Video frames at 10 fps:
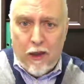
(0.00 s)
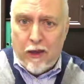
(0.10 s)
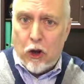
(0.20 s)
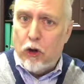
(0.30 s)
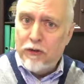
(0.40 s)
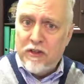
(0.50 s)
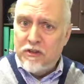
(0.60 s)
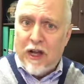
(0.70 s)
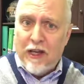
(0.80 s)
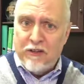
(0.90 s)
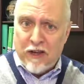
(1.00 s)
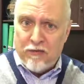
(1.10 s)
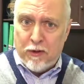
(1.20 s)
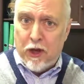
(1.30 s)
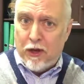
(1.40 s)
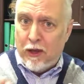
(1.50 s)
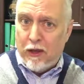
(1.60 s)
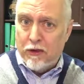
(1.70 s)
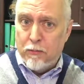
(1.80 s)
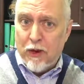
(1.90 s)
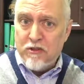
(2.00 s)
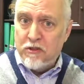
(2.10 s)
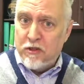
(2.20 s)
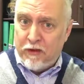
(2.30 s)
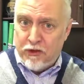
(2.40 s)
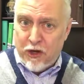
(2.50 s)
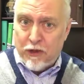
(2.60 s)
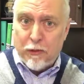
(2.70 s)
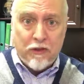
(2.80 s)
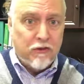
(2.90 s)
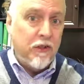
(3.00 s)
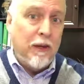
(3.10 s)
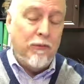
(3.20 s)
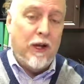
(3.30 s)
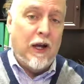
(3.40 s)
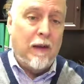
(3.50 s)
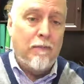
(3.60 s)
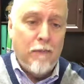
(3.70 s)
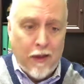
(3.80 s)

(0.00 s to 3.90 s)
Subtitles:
Now, all these signings have to be done in the presence of each other at the same time.